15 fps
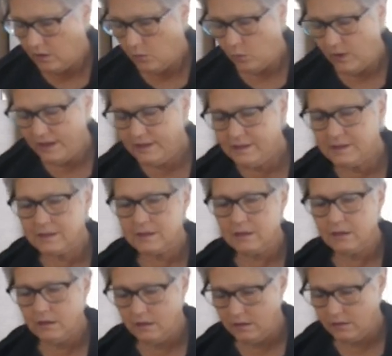widths,
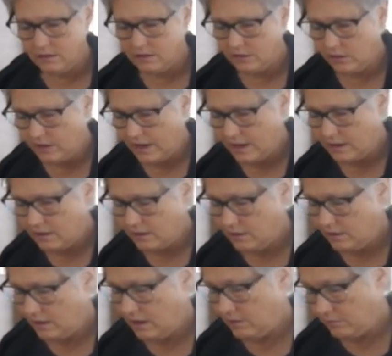so that
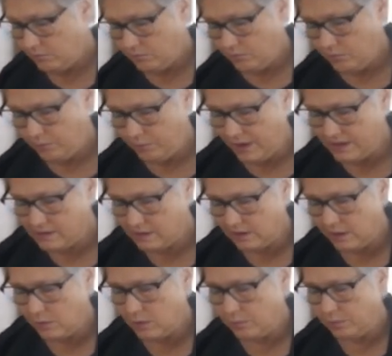it
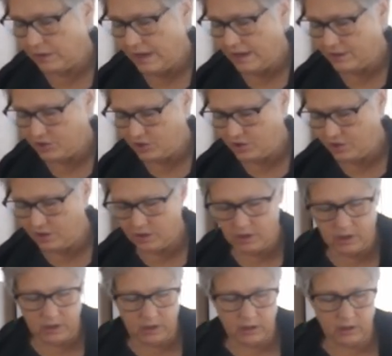basically will blanch
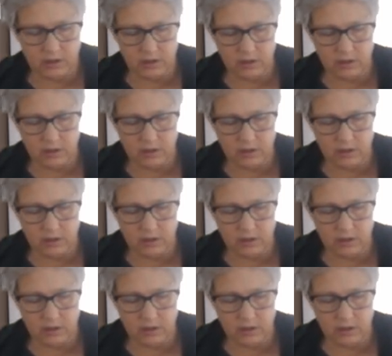in a